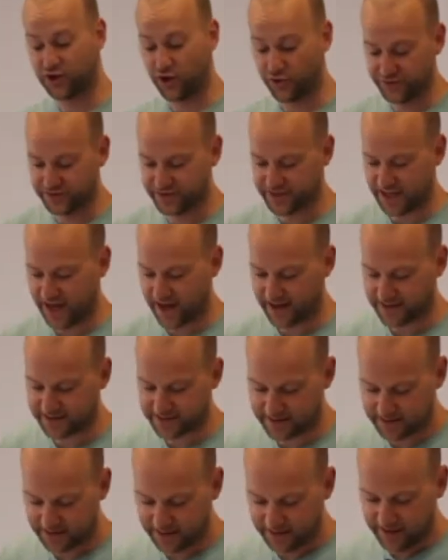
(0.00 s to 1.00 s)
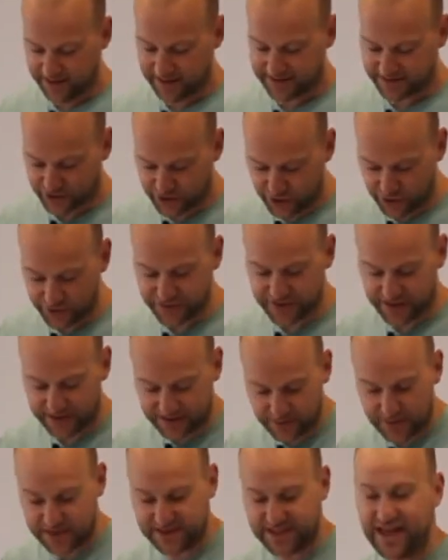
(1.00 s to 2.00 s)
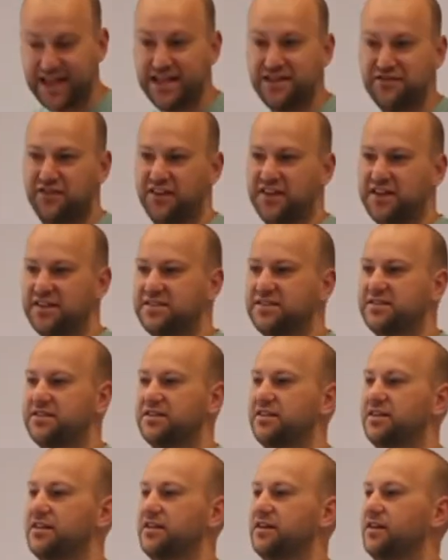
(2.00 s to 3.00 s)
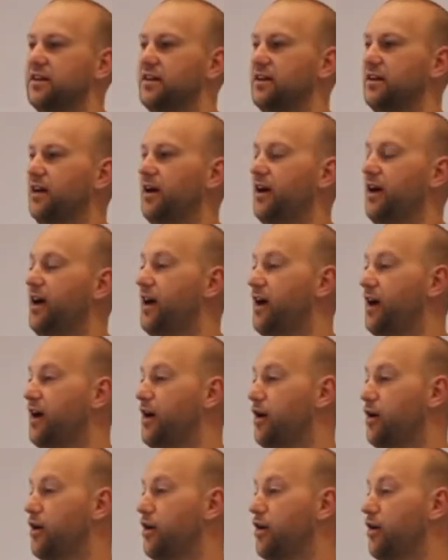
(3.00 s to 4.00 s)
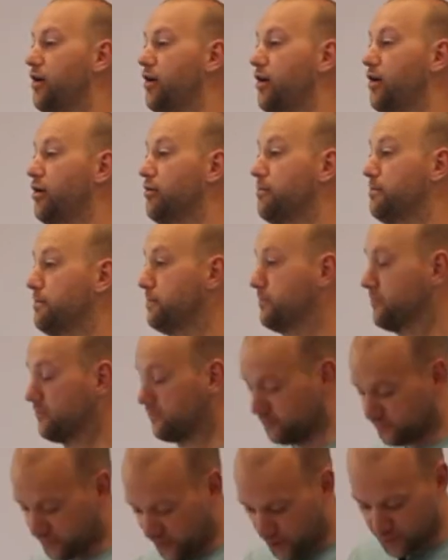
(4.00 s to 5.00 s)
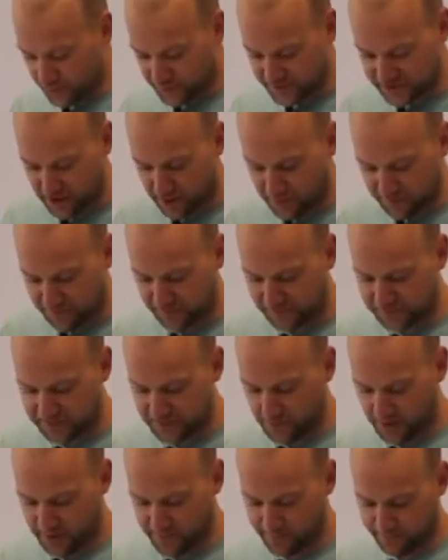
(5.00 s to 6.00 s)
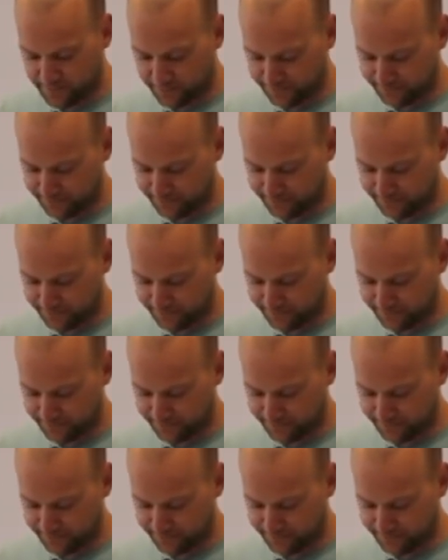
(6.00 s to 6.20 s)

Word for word: context is the context where David uh, wrote Psalm 51,